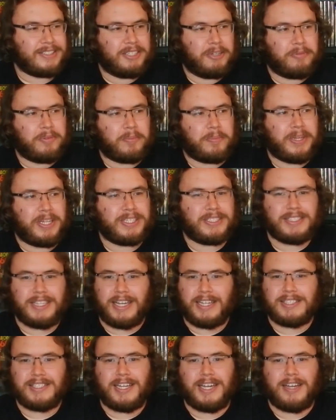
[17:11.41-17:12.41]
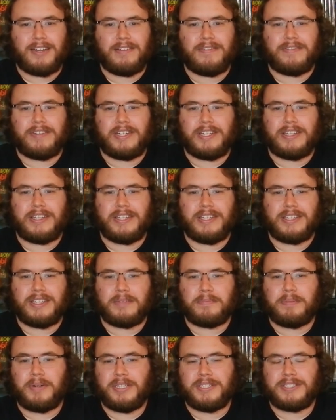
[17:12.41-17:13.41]
seem to be a satire of anything. The
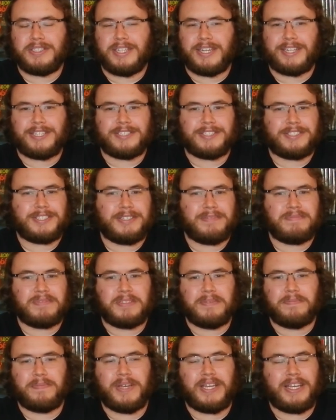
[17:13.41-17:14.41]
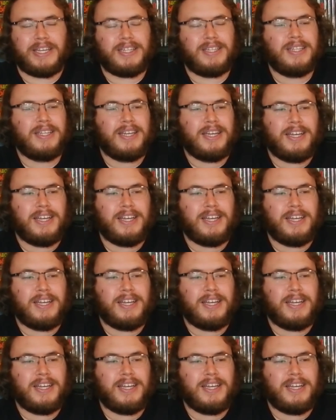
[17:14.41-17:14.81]
punchline just seems to be,